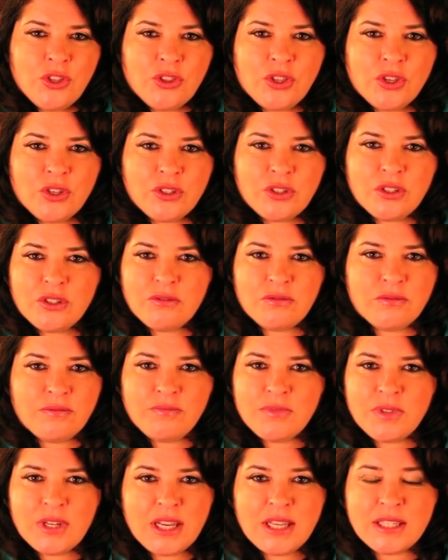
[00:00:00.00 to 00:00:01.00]
that
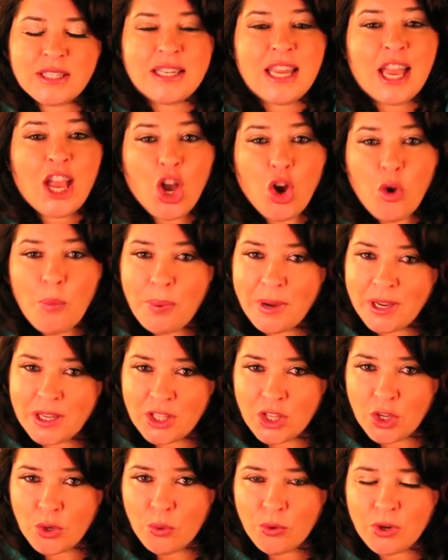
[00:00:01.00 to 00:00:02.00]
isn't helping
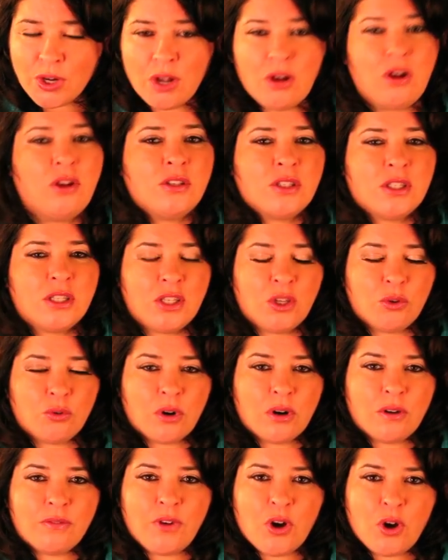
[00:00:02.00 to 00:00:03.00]
you or enhancing you
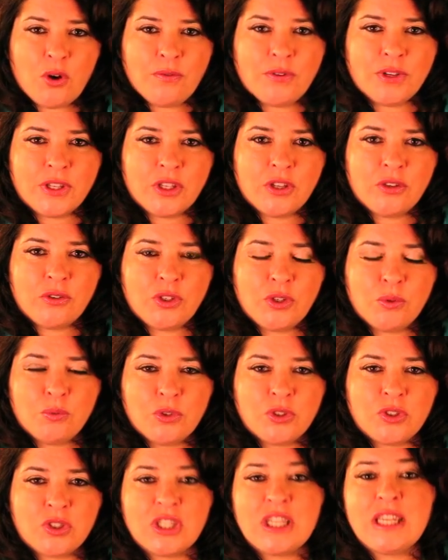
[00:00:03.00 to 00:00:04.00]
or evolving you, you
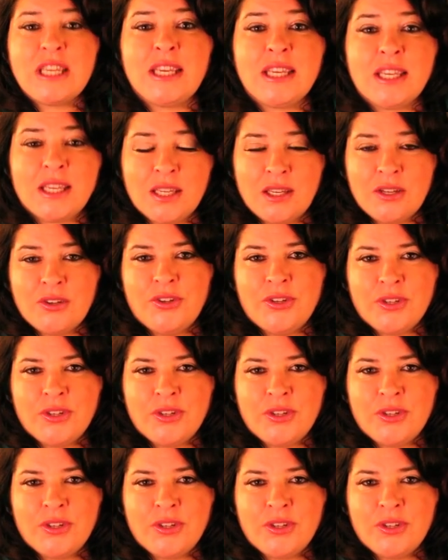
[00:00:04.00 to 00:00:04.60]
will see